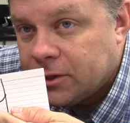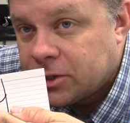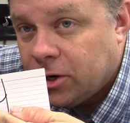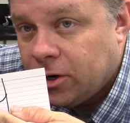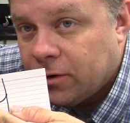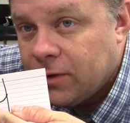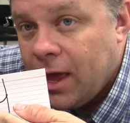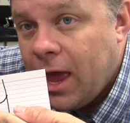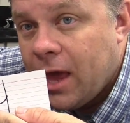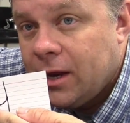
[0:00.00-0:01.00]
curve.
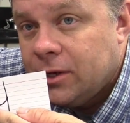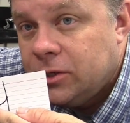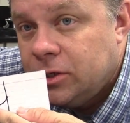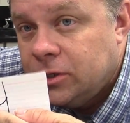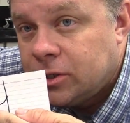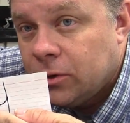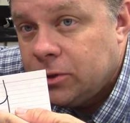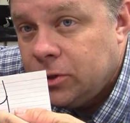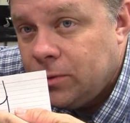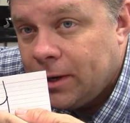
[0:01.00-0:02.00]
And in so
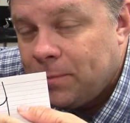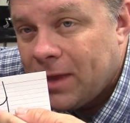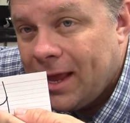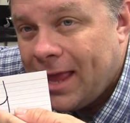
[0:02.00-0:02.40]
doing, it